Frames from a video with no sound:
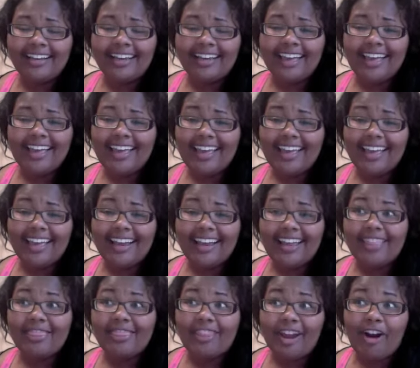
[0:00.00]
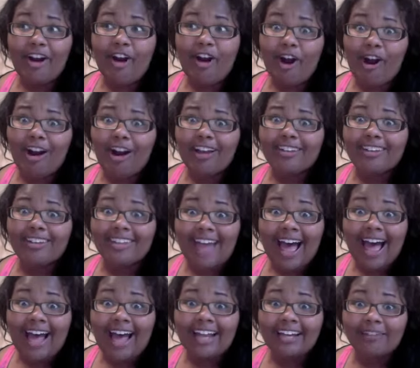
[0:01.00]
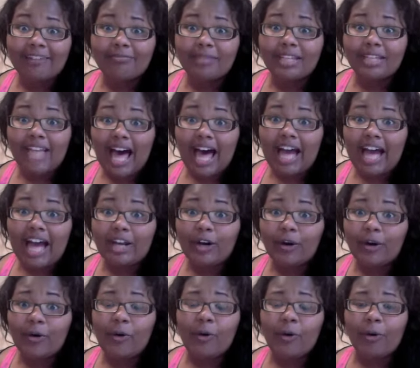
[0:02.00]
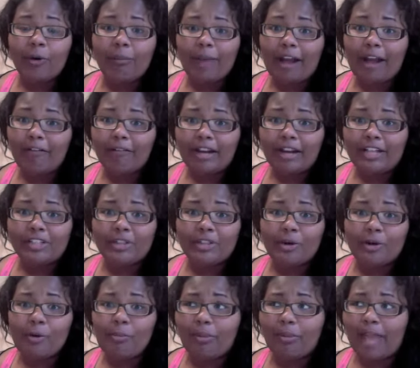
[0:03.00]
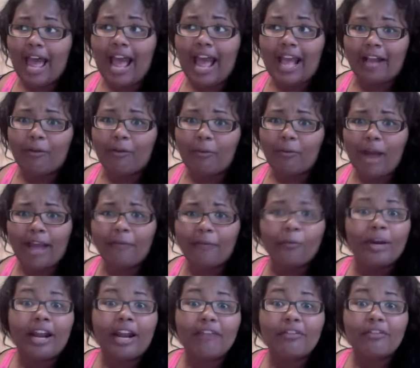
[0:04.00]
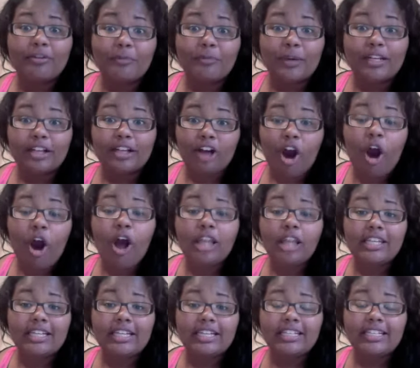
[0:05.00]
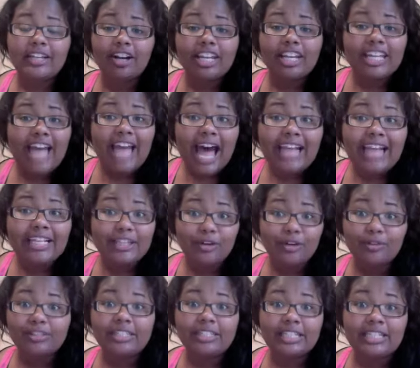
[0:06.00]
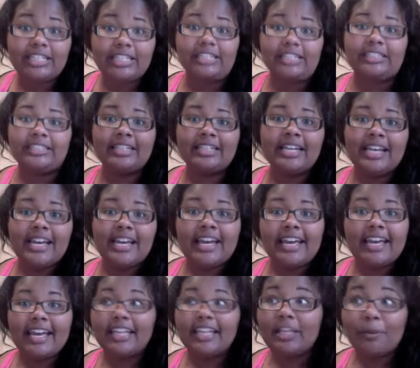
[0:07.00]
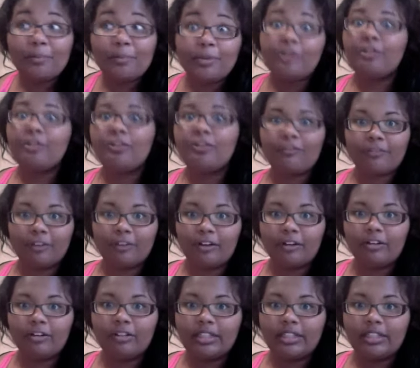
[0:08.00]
and there are a lot of mulatto or biracial, black, white, whatever you want to call it, there are a lot of those kids, and they're beautiful.